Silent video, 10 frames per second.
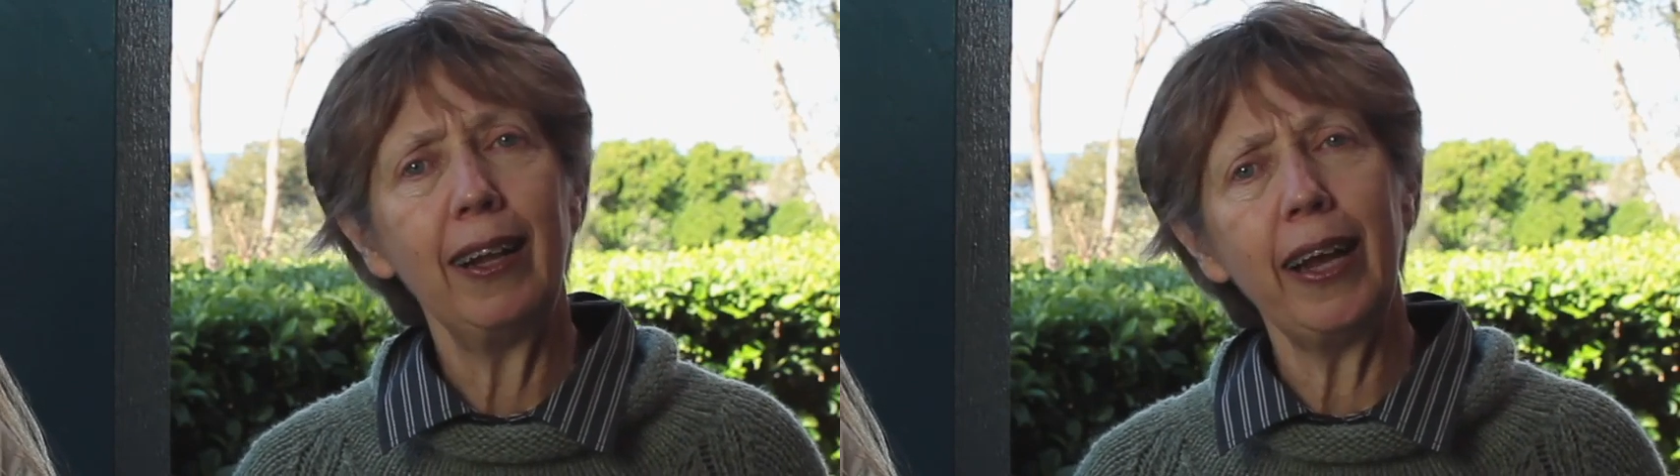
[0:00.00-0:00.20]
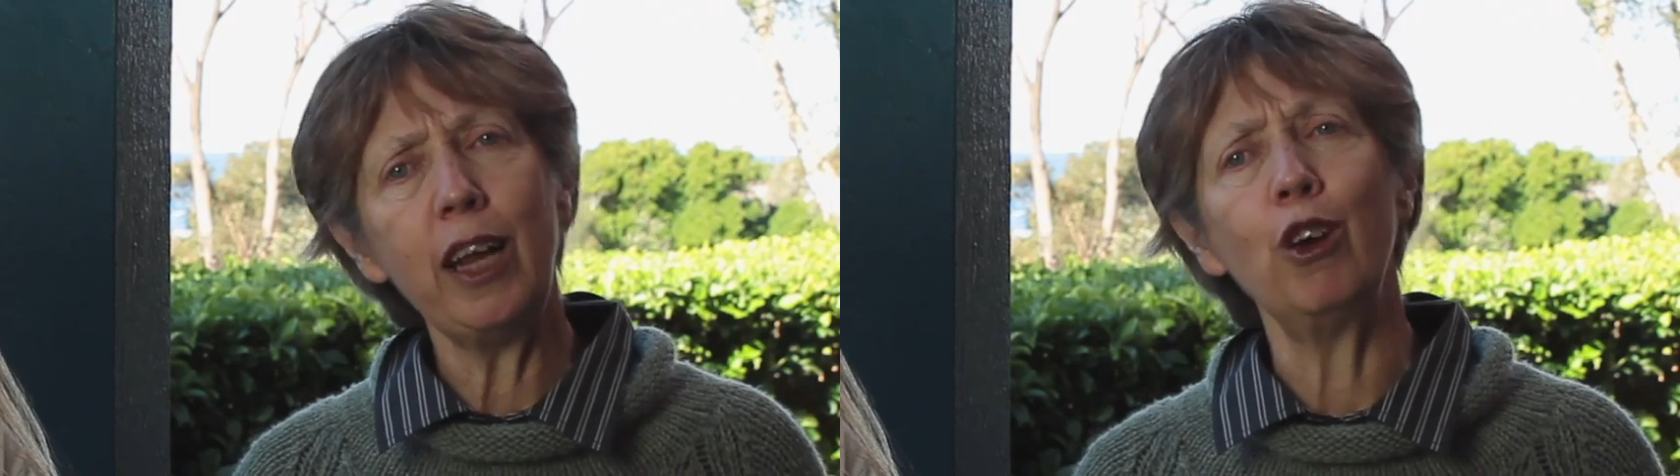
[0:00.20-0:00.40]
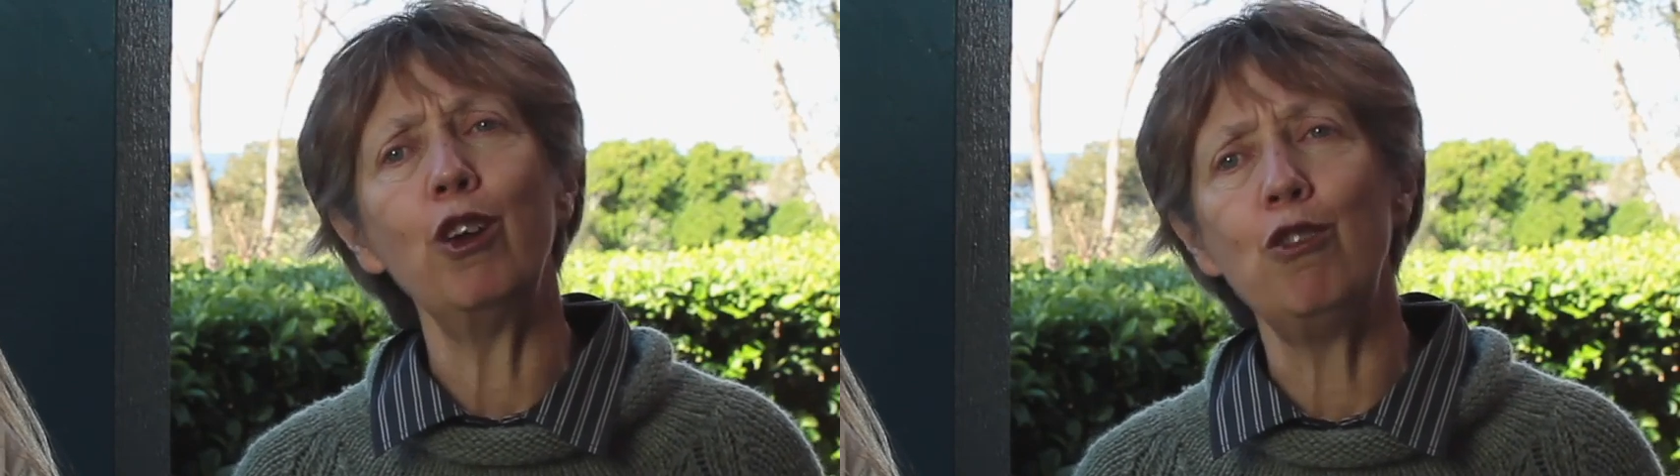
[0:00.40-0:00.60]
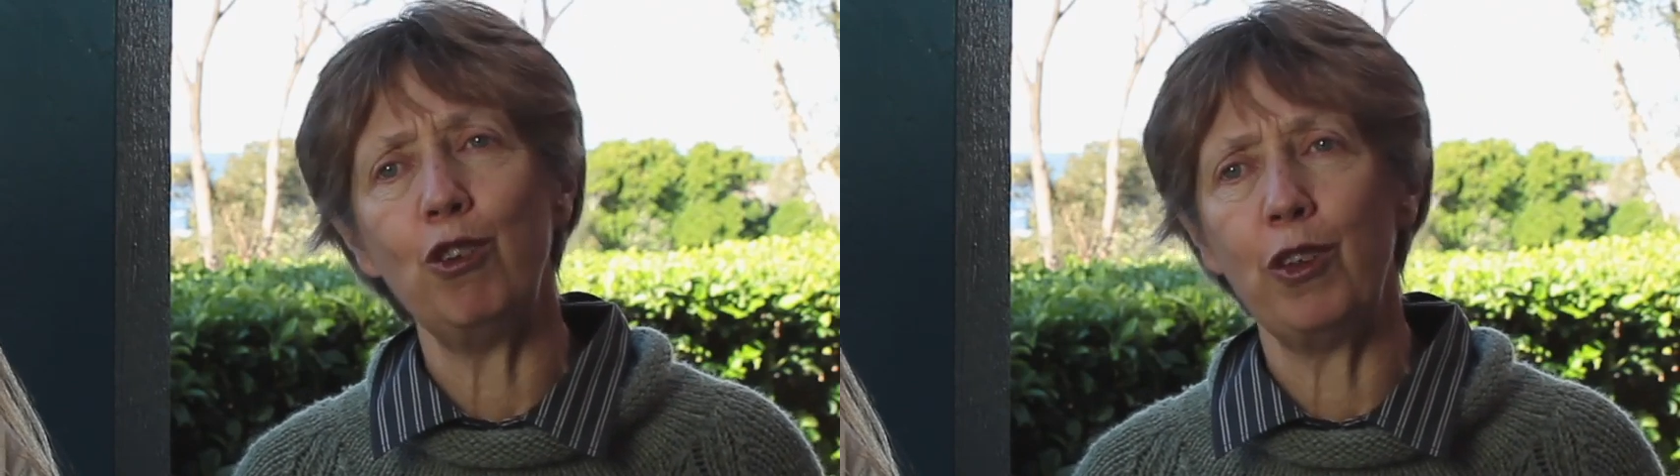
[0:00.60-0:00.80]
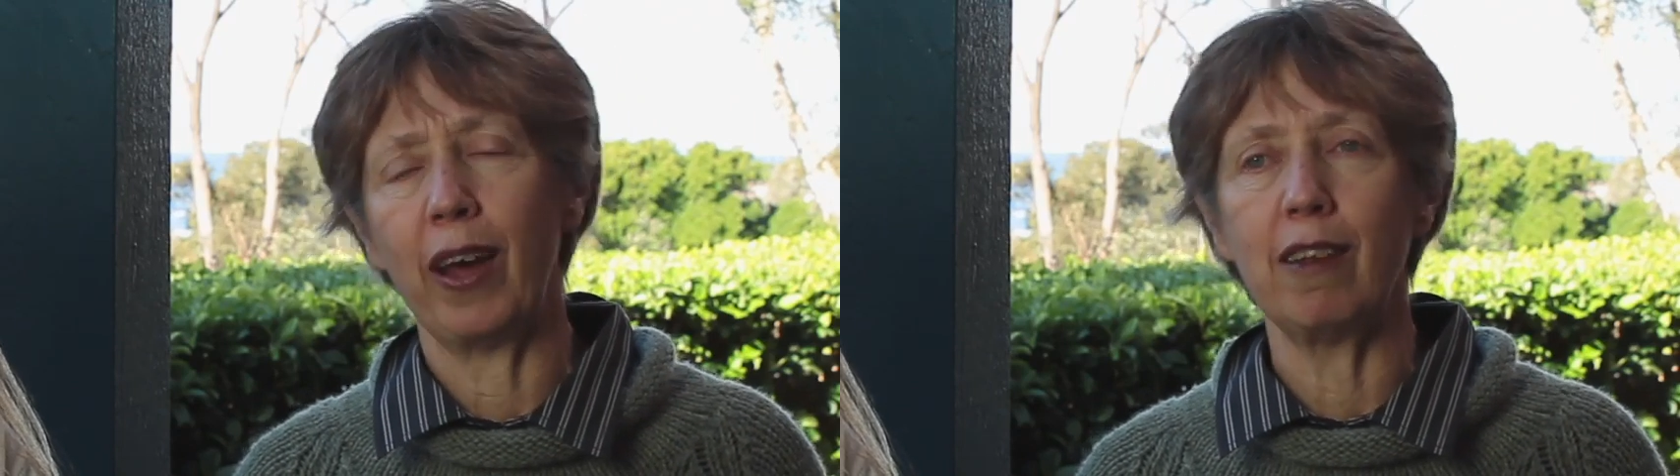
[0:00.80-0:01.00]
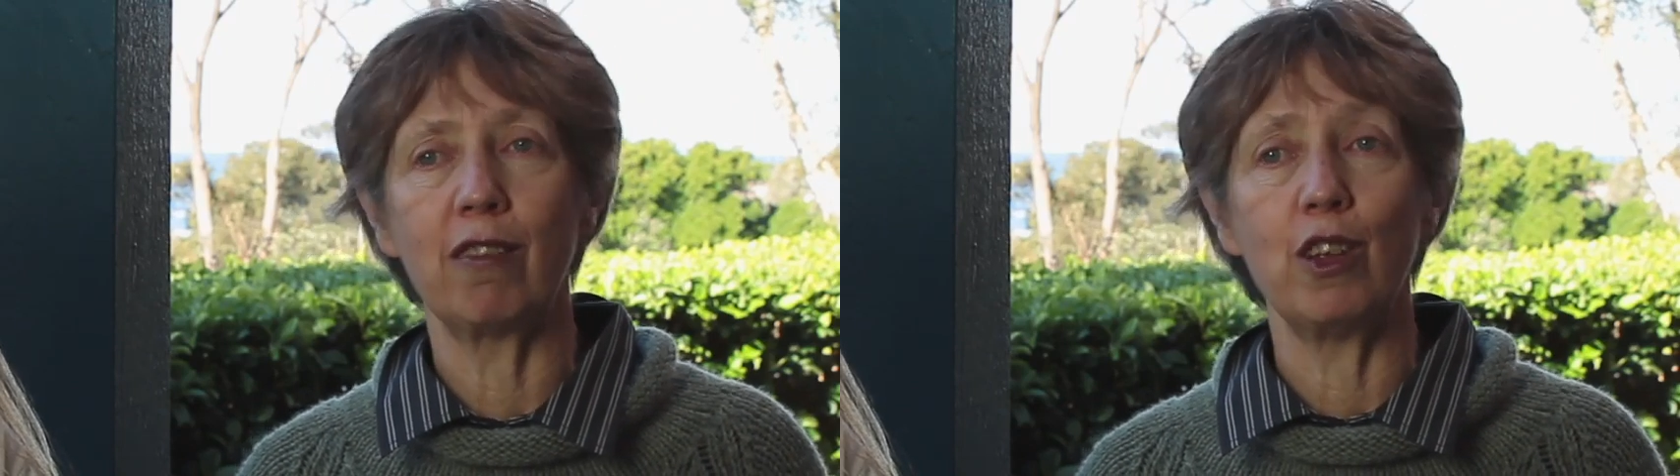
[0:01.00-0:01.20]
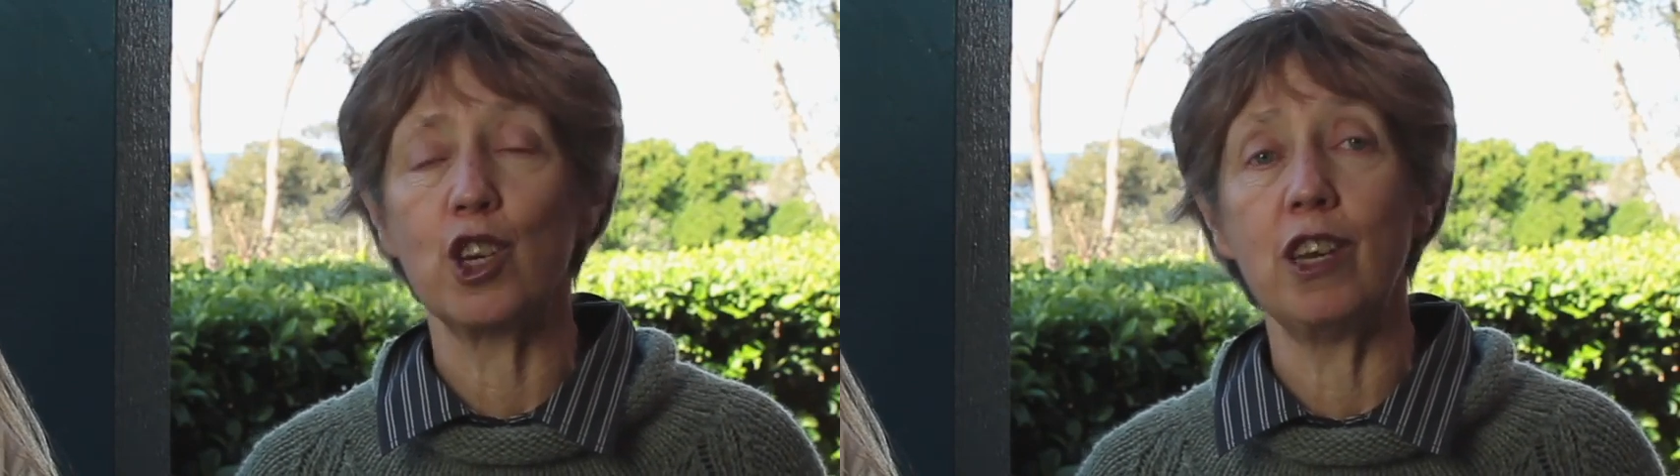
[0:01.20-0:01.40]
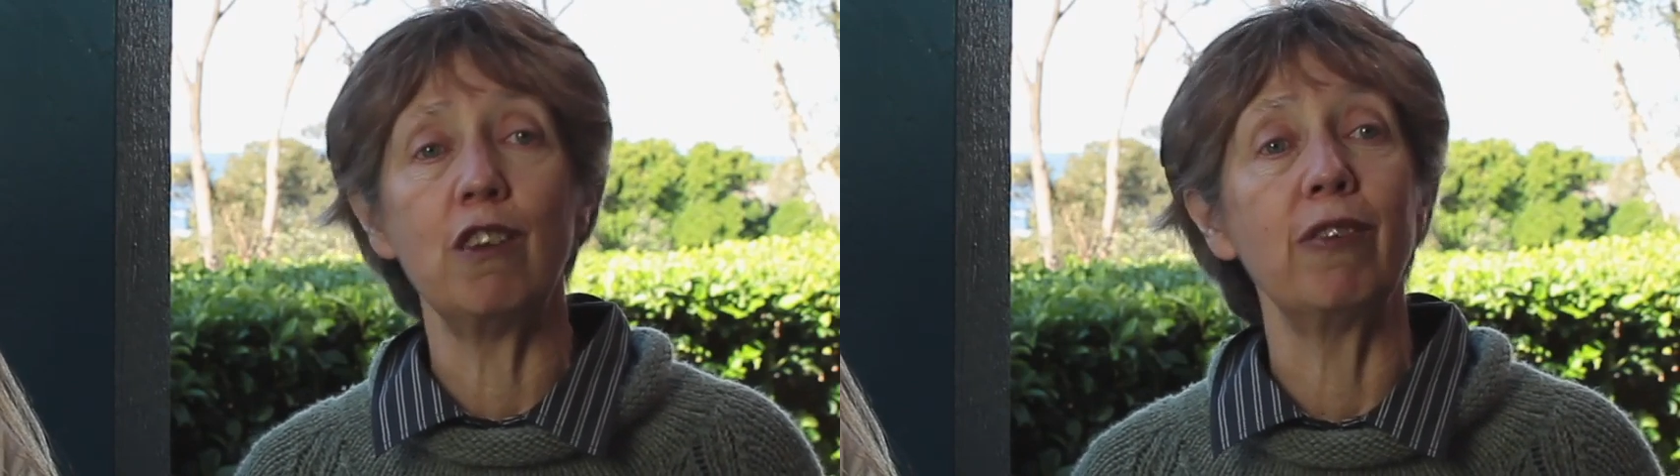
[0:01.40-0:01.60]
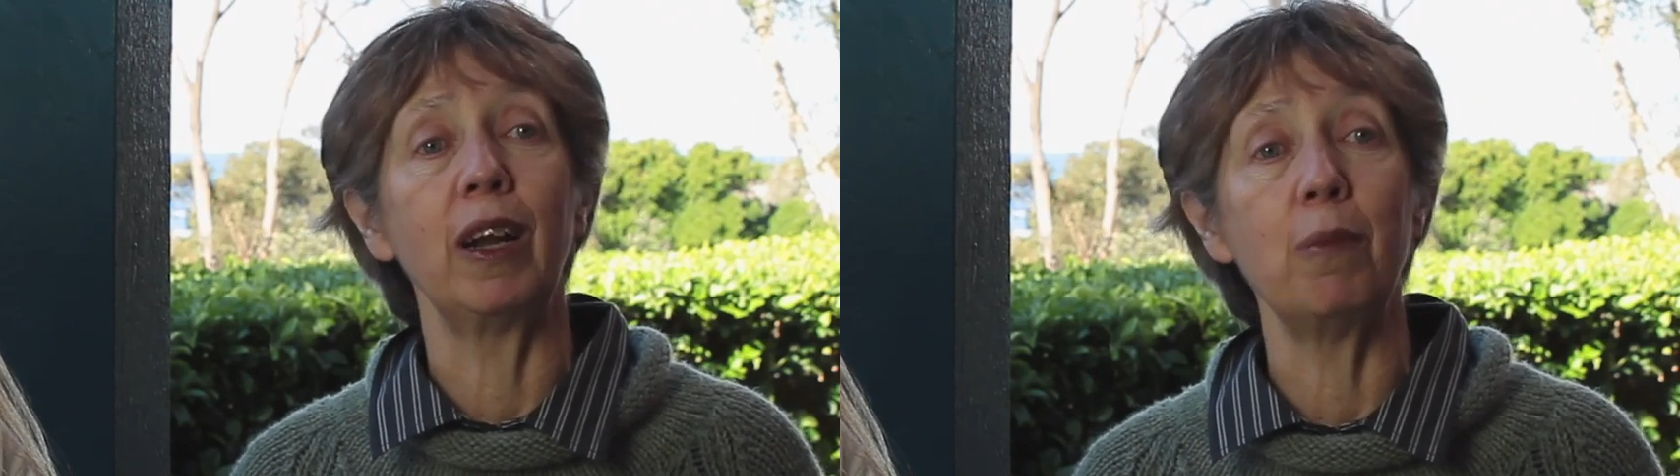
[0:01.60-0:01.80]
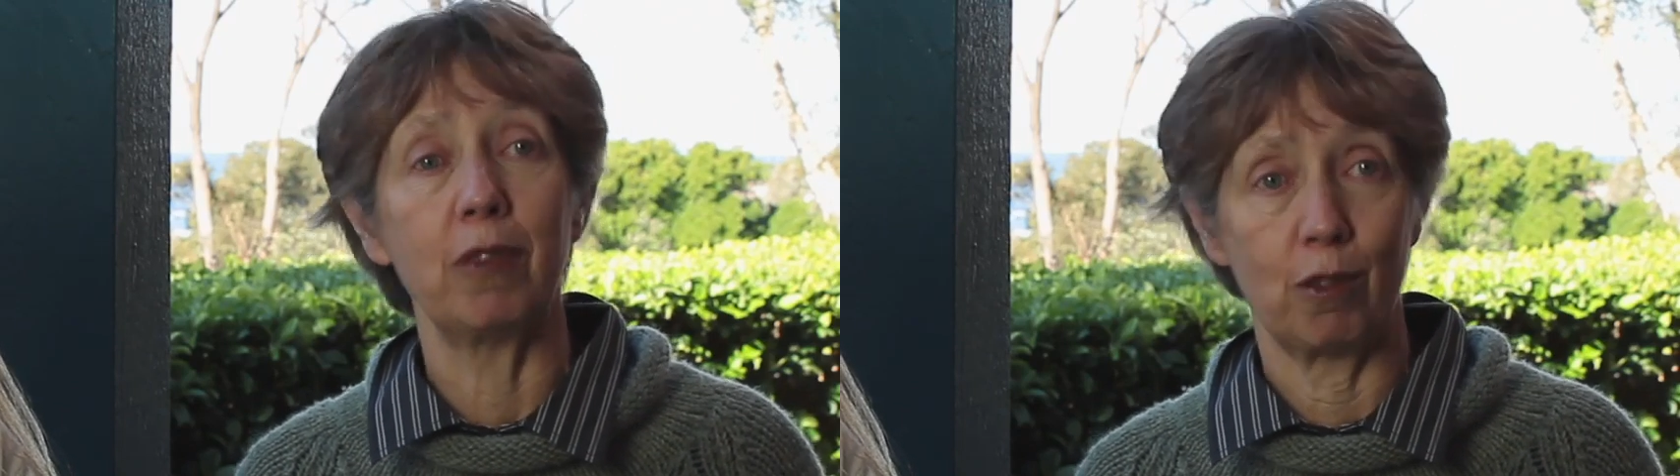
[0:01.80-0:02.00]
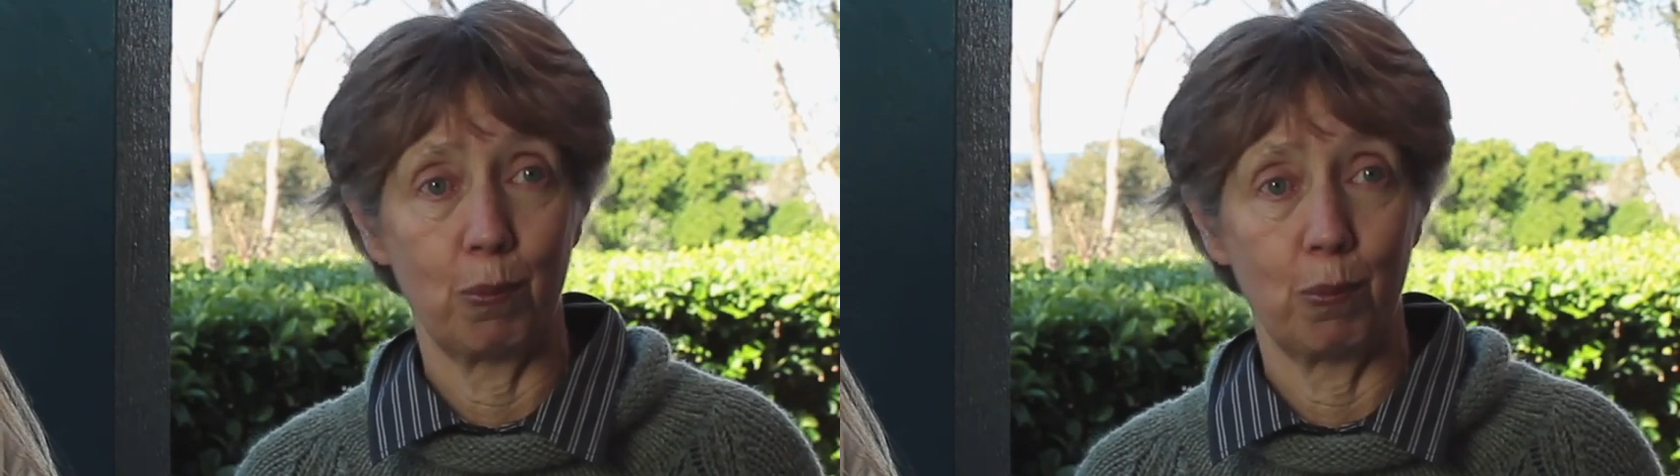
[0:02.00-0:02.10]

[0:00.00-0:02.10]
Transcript: letting her do that so that she develops